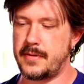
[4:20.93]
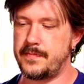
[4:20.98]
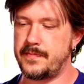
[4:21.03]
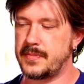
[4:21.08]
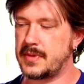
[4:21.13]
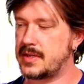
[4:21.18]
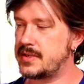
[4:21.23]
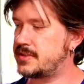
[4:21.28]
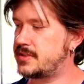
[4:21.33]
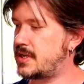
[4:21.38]

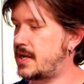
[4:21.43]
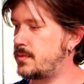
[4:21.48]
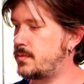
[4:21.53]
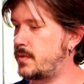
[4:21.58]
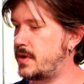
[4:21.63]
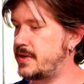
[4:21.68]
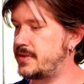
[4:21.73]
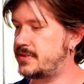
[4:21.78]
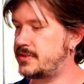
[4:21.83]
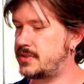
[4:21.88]

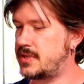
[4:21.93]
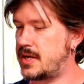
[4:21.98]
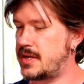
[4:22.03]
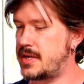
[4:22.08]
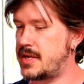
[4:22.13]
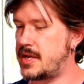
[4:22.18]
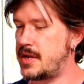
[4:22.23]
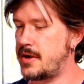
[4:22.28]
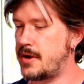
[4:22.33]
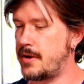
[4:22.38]
sideways stud
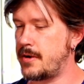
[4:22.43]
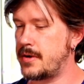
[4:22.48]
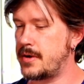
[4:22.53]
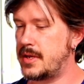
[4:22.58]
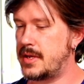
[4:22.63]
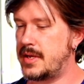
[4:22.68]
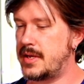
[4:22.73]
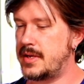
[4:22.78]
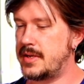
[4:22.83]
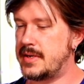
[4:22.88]
here
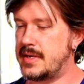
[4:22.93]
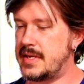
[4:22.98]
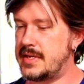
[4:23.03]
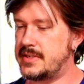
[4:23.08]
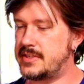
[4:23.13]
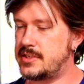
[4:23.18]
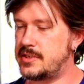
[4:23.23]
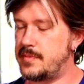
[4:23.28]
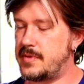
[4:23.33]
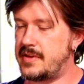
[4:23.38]

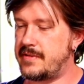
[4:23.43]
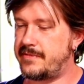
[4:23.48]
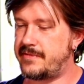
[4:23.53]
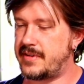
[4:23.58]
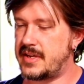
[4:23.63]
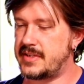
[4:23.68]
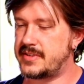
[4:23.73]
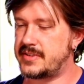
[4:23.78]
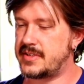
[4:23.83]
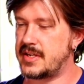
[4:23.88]
needs to be
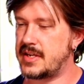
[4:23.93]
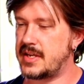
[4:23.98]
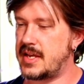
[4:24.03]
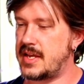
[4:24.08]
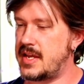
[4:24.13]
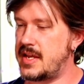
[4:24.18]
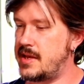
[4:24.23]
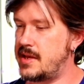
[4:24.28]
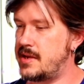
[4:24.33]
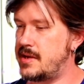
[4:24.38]
facing
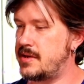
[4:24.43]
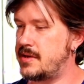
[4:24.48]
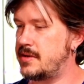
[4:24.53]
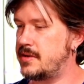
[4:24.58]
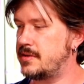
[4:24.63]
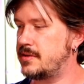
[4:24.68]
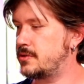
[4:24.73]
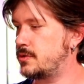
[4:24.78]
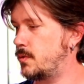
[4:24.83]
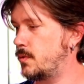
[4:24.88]
in
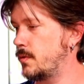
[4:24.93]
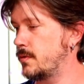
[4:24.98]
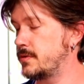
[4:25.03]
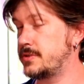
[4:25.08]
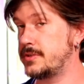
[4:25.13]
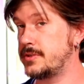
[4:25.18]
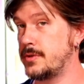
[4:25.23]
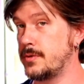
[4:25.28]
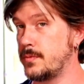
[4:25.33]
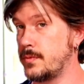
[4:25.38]

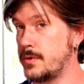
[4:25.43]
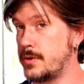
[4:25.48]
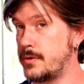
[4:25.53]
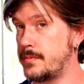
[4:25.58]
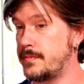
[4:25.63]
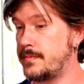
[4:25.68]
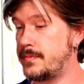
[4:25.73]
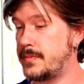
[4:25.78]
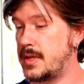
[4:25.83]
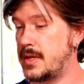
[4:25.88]
towards the
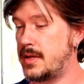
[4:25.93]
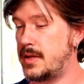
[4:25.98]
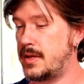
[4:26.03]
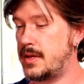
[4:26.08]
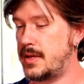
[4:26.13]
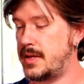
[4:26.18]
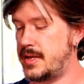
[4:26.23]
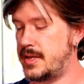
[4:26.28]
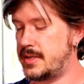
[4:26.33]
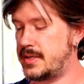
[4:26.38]
room.
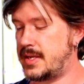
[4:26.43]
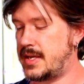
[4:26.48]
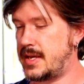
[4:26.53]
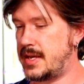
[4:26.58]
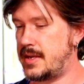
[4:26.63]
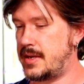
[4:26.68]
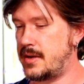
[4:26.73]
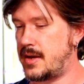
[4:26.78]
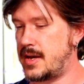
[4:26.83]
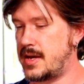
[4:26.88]
It
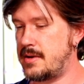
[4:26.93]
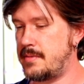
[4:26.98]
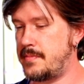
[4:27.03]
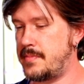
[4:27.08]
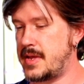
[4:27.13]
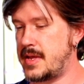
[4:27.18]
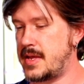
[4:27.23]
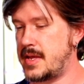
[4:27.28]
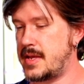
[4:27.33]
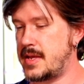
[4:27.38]
cannot
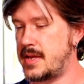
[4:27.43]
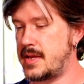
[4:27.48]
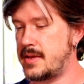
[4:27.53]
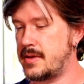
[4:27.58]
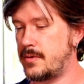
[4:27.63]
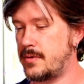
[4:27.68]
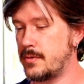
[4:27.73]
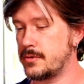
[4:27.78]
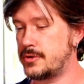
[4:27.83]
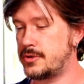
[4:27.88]
be,
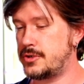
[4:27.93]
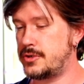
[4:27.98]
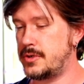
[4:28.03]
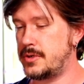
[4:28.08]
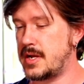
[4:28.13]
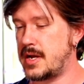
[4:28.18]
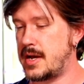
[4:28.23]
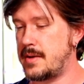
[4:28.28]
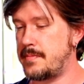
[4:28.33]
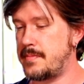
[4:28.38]
or should
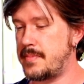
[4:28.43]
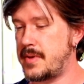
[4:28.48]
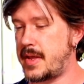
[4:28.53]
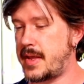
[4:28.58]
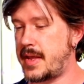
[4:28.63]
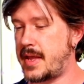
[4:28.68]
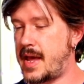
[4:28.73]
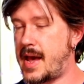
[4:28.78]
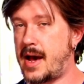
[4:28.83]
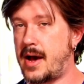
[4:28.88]
not
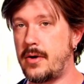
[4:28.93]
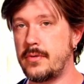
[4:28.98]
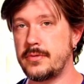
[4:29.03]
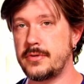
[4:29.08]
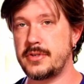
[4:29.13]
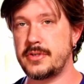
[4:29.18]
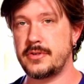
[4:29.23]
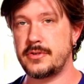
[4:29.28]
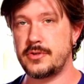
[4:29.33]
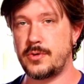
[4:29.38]
be,
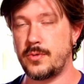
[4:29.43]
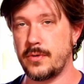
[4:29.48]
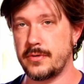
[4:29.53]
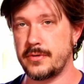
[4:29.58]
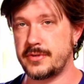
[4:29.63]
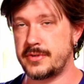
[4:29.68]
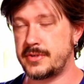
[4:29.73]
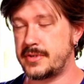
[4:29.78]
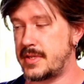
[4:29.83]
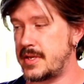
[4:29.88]
out
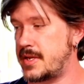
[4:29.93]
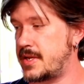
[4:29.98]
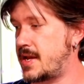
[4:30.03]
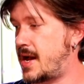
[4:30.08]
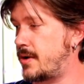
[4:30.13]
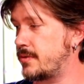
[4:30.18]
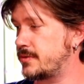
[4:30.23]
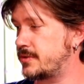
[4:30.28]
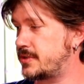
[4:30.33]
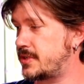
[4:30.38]
towards the
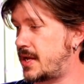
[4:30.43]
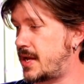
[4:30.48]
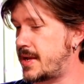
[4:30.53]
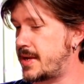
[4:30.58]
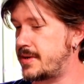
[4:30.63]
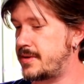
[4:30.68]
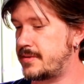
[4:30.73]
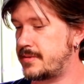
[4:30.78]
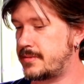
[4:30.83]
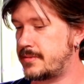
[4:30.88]

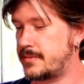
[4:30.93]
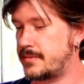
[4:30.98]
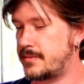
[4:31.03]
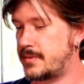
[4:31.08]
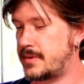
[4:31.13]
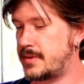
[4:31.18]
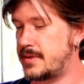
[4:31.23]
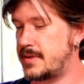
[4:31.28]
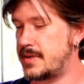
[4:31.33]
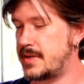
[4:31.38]
outside,
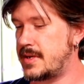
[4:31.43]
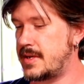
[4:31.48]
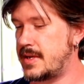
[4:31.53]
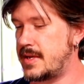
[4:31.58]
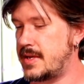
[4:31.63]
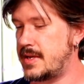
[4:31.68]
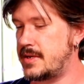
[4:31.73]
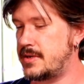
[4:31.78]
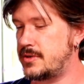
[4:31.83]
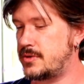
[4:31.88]

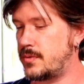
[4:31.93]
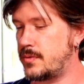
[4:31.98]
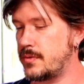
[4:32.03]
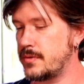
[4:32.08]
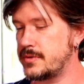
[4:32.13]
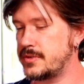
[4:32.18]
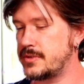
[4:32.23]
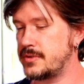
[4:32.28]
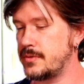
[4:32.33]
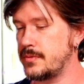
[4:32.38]
in
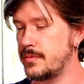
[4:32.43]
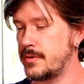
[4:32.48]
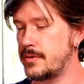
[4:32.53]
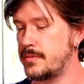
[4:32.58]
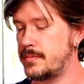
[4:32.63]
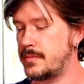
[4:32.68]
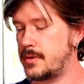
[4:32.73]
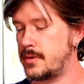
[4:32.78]
towards the room.